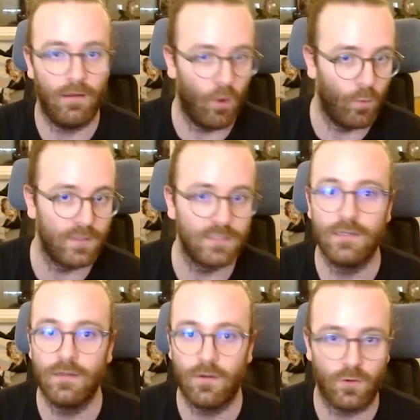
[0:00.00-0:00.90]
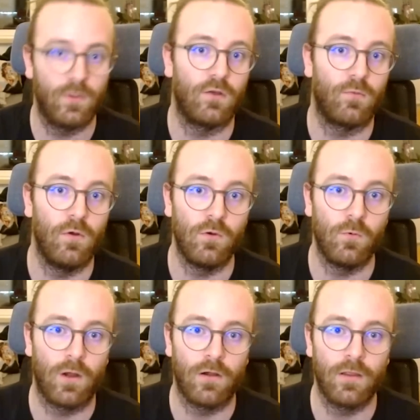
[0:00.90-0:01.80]
OpenSea or Twitter Blue,
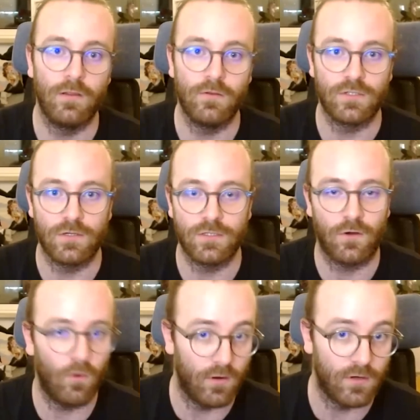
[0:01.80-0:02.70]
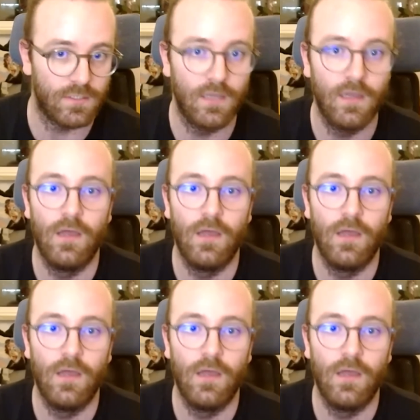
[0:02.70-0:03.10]
where users or holders